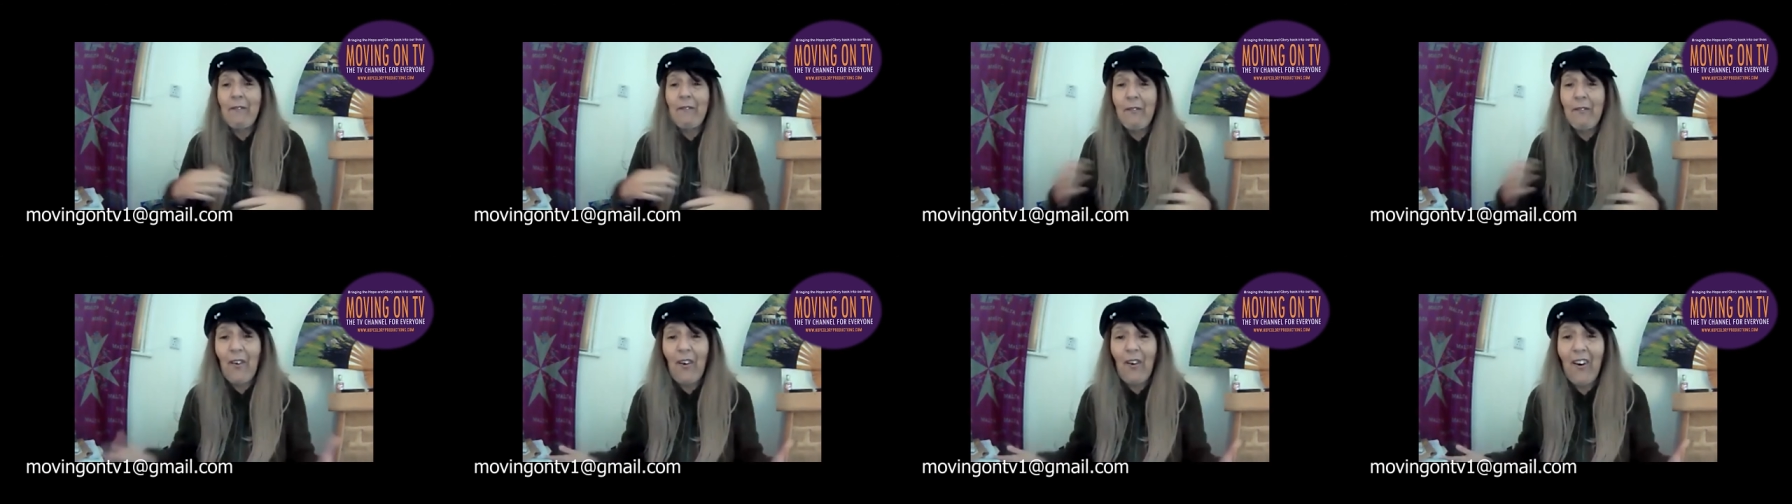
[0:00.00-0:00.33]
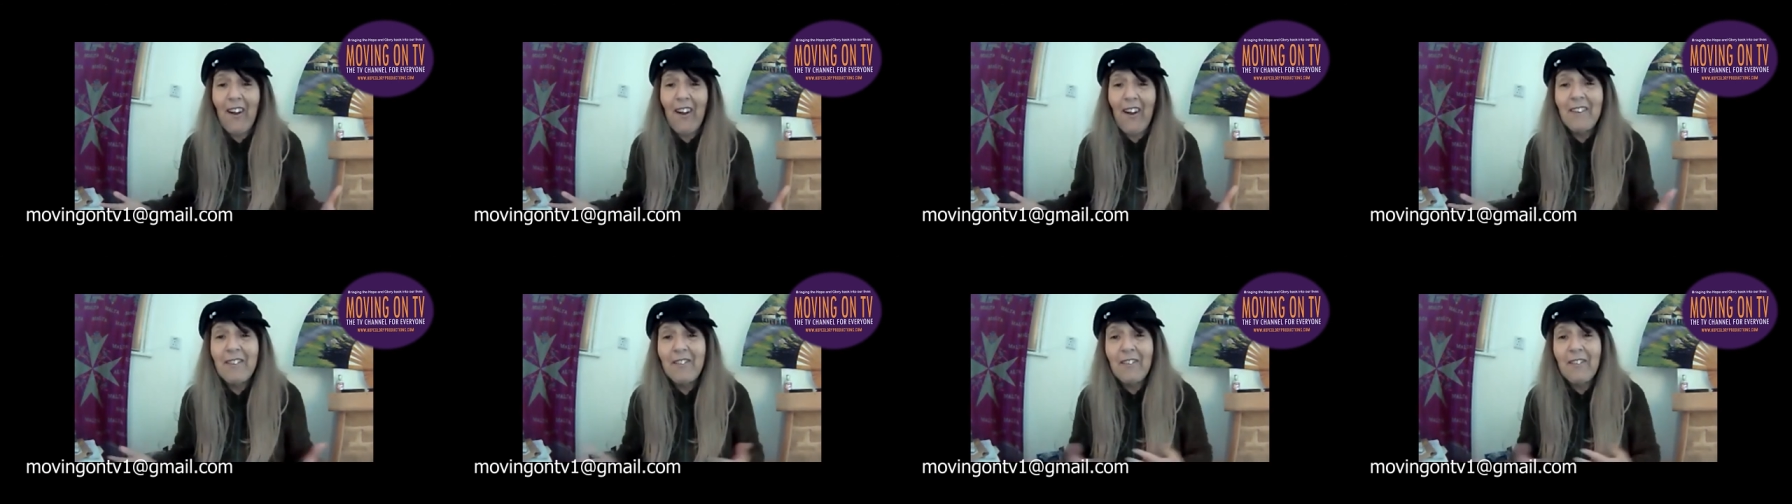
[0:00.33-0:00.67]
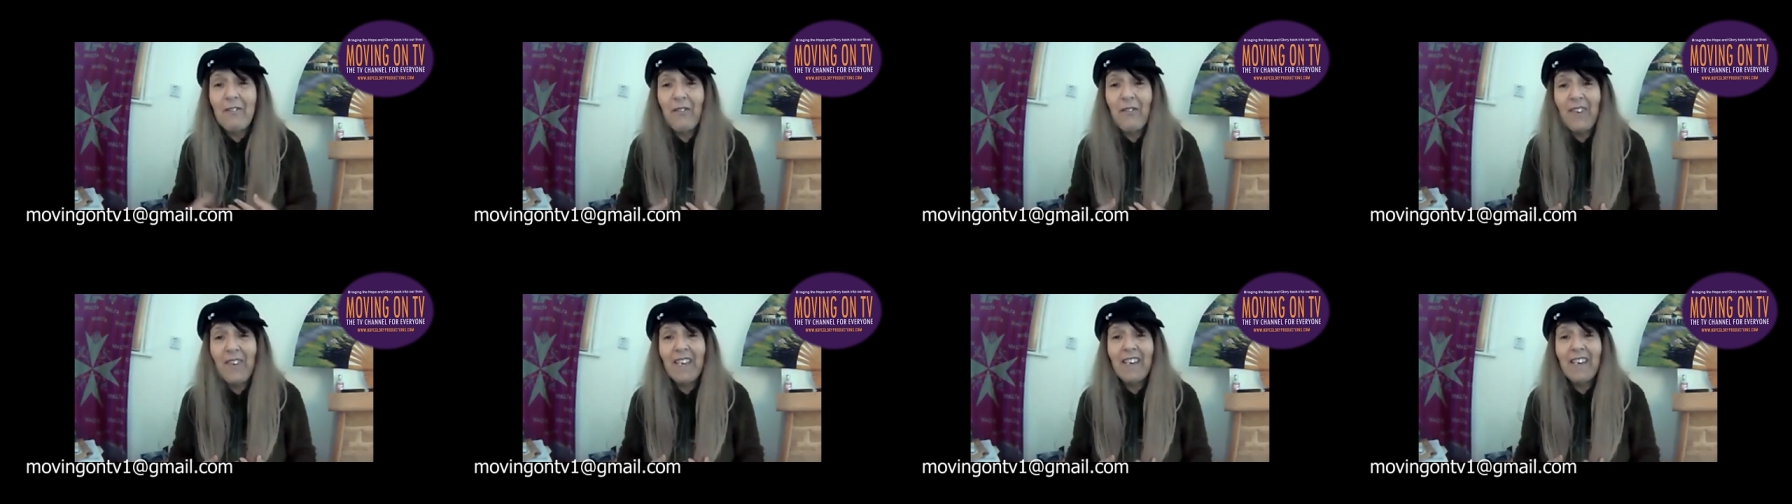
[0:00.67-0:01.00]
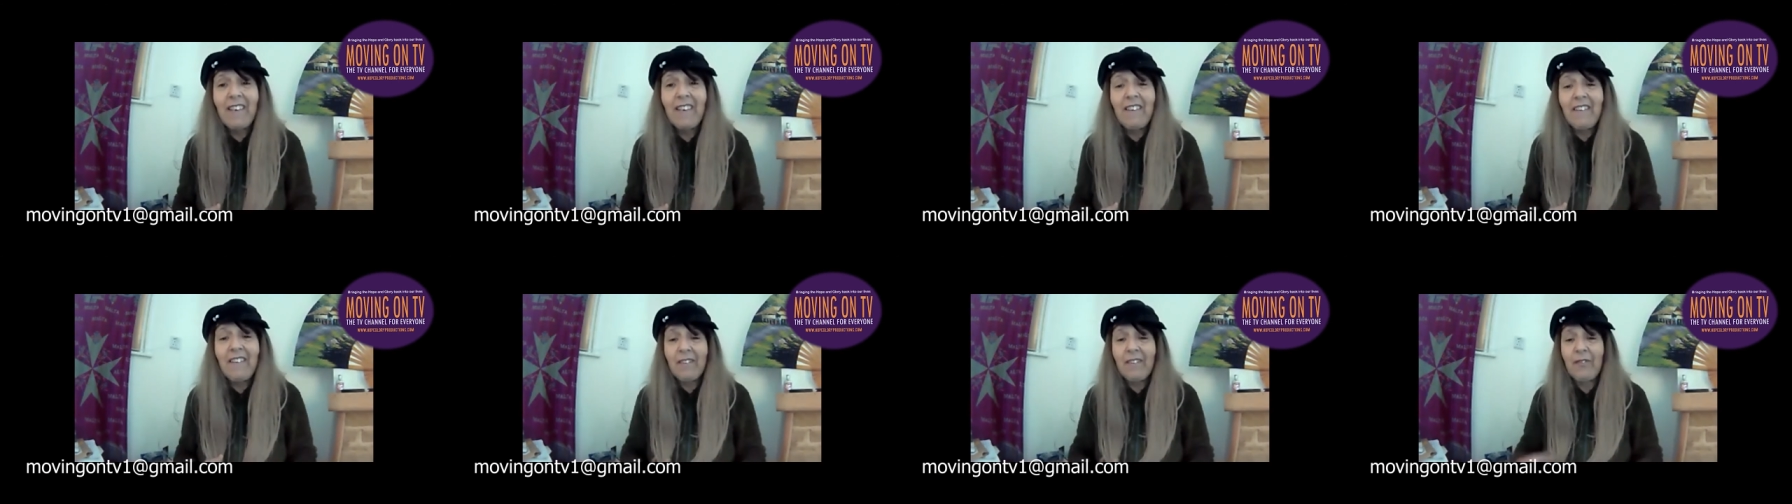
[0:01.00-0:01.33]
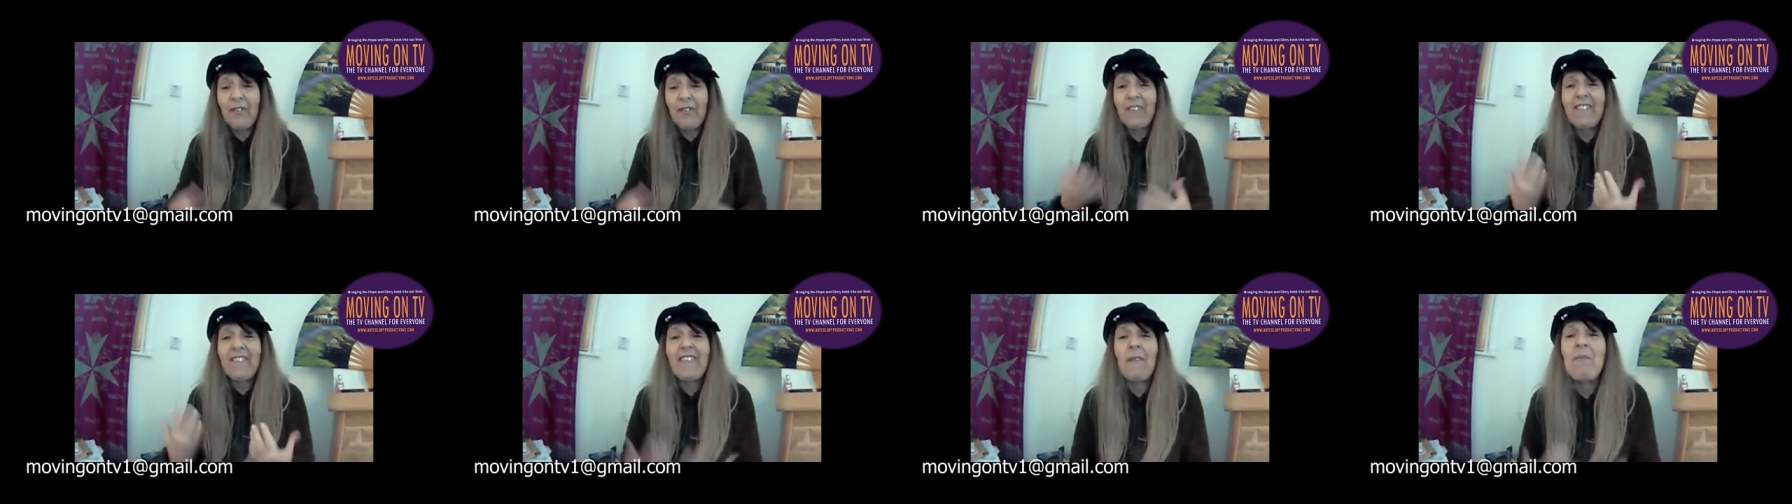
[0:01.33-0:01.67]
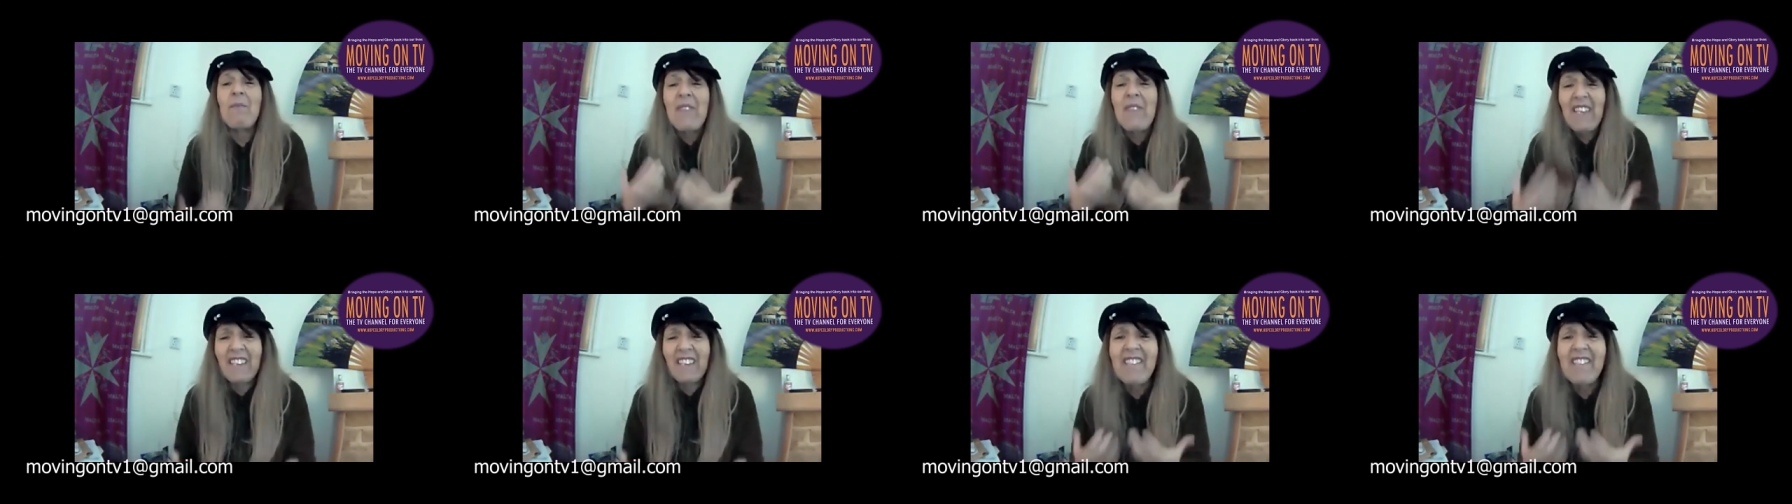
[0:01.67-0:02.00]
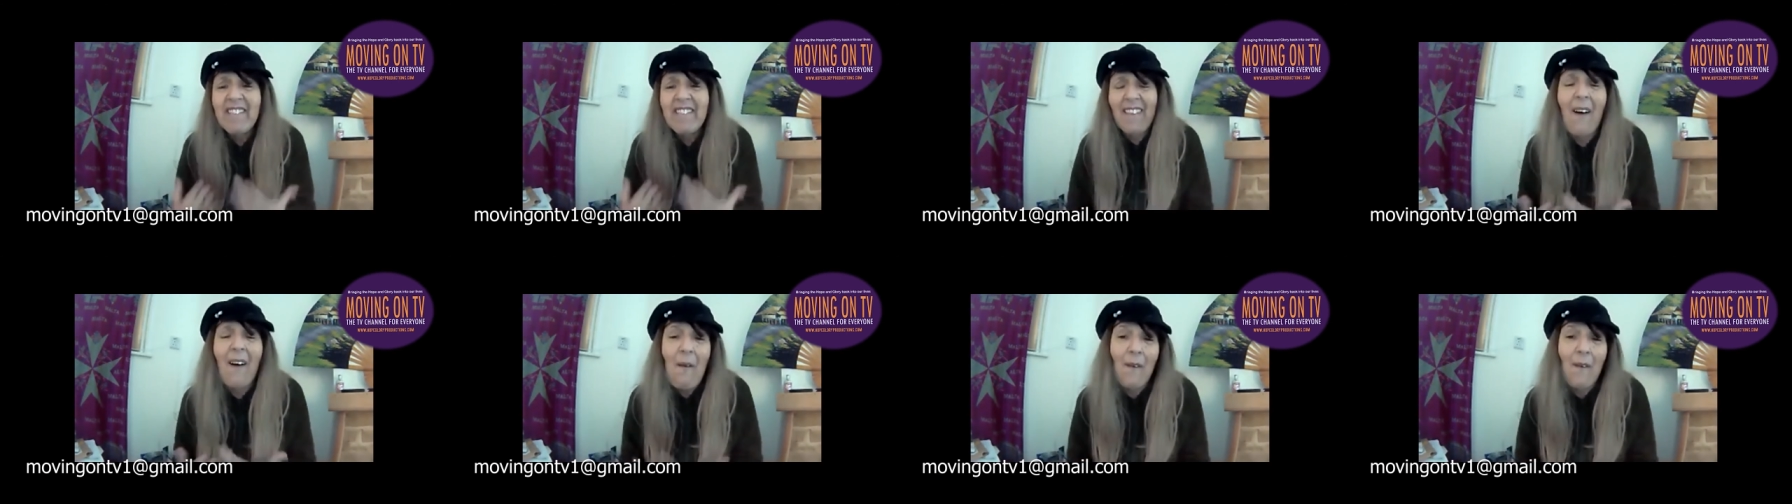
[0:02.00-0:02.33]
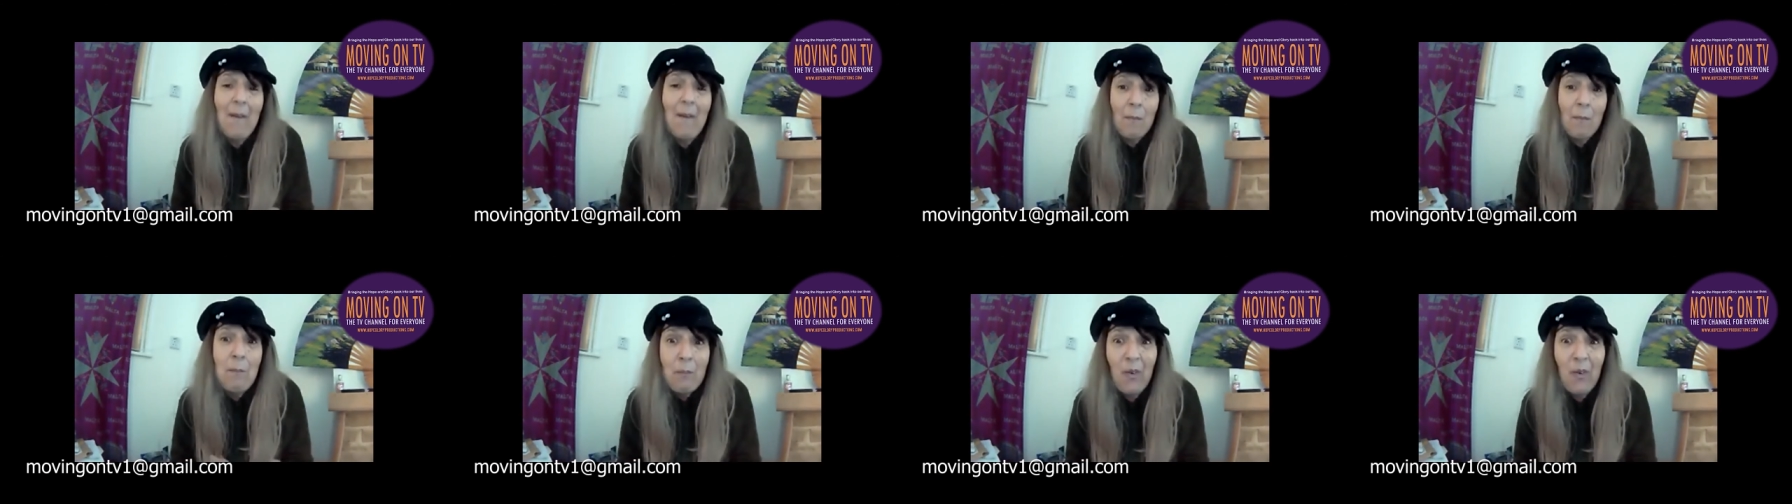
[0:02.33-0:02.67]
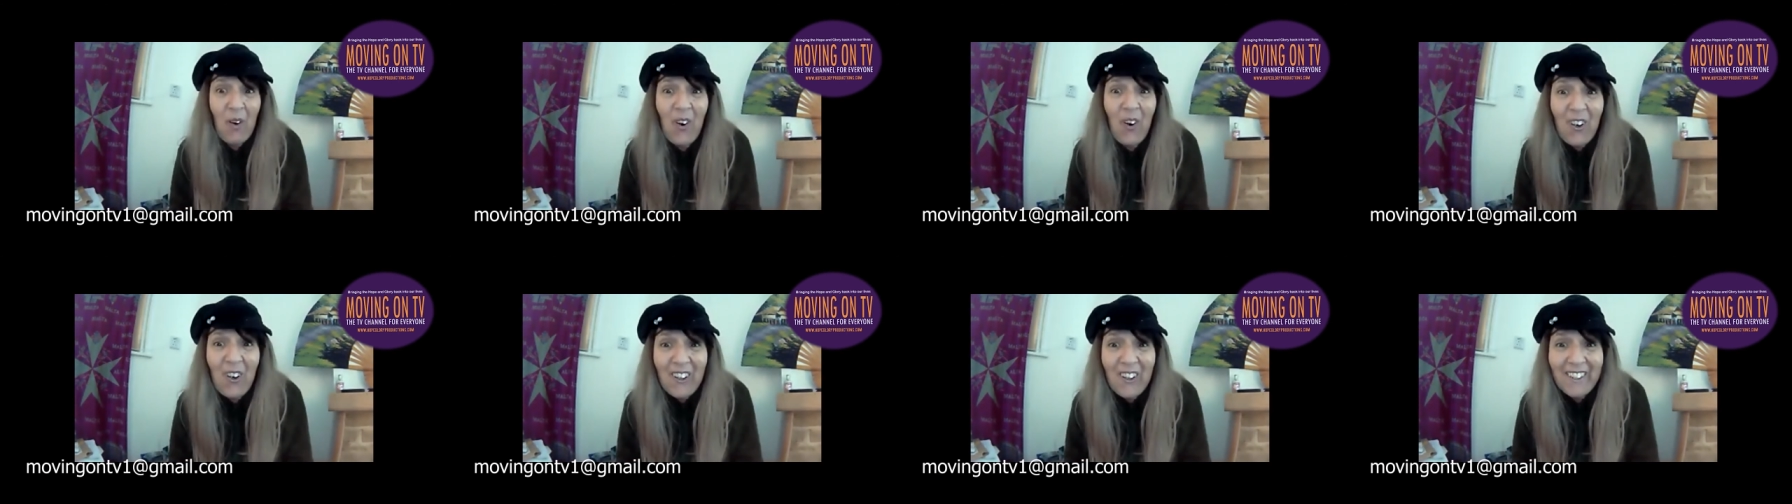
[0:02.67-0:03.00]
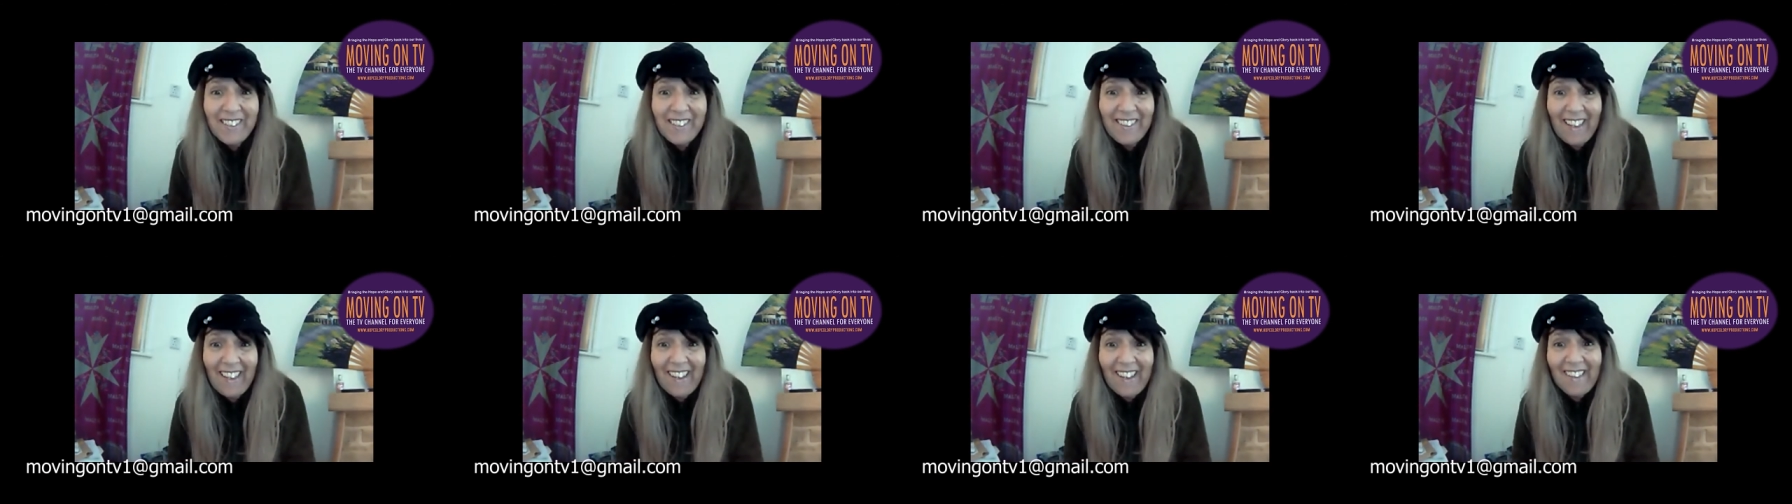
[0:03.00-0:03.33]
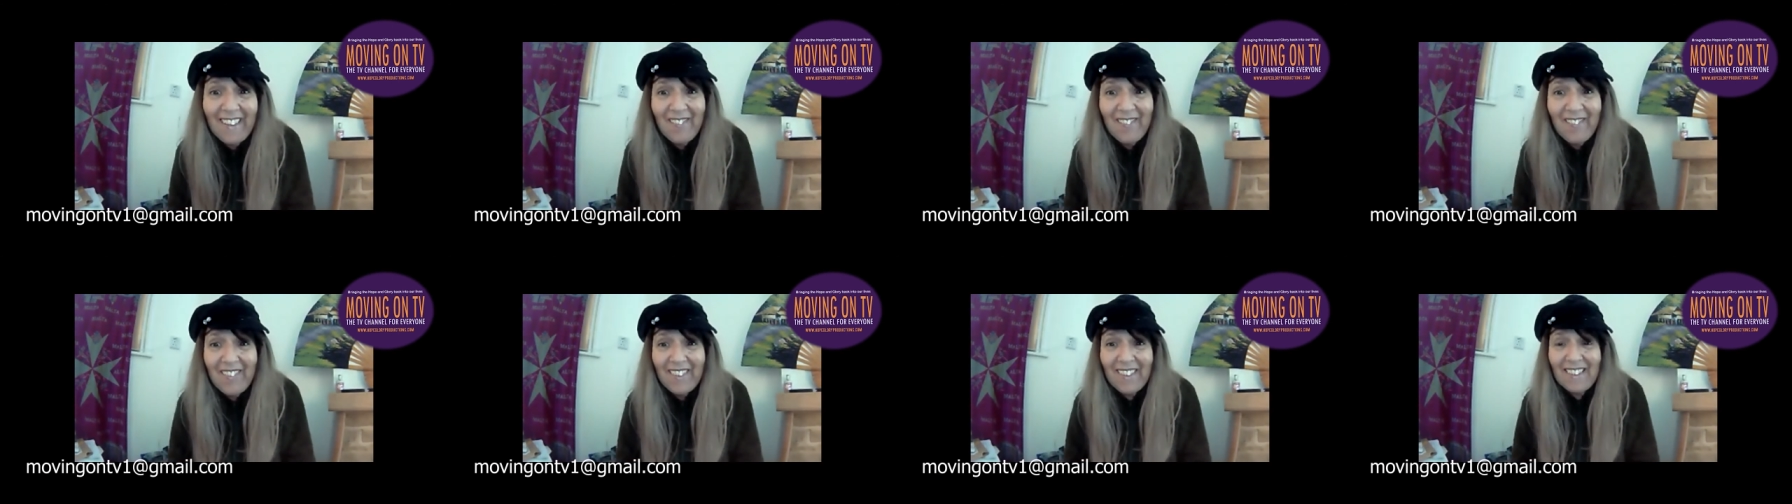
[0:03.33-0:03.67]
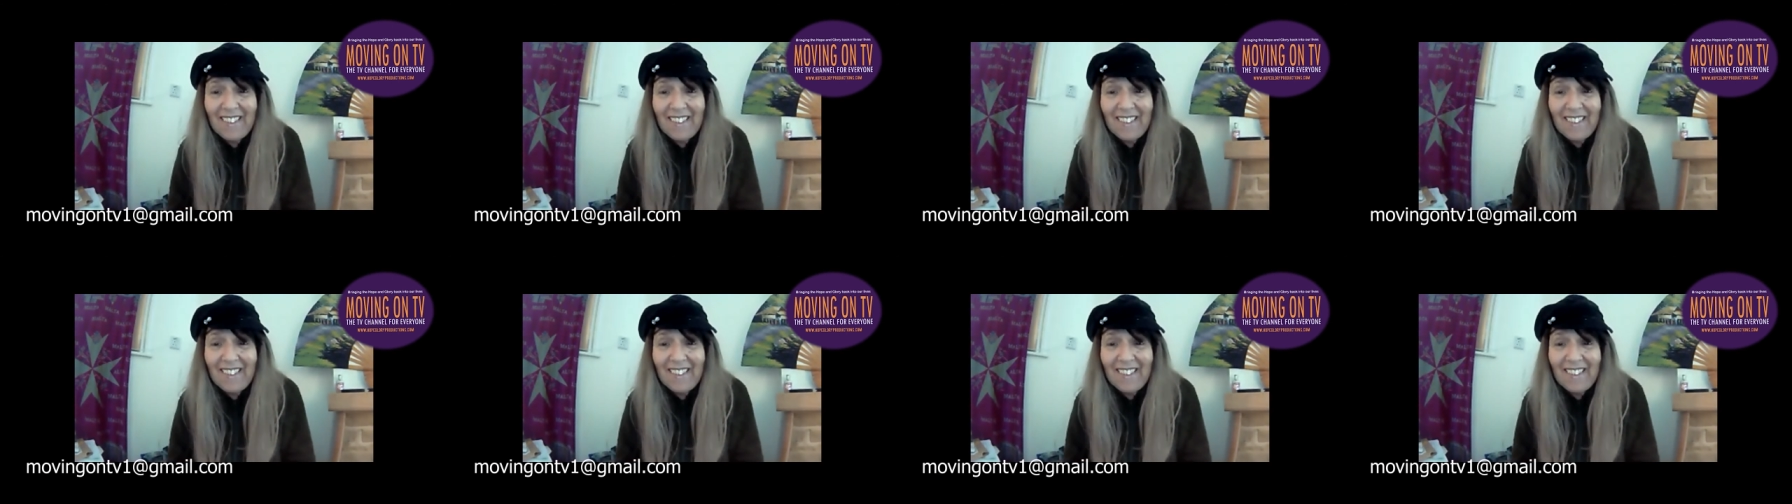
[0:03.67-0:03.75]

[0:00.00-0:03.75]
get four hundred views for something so important.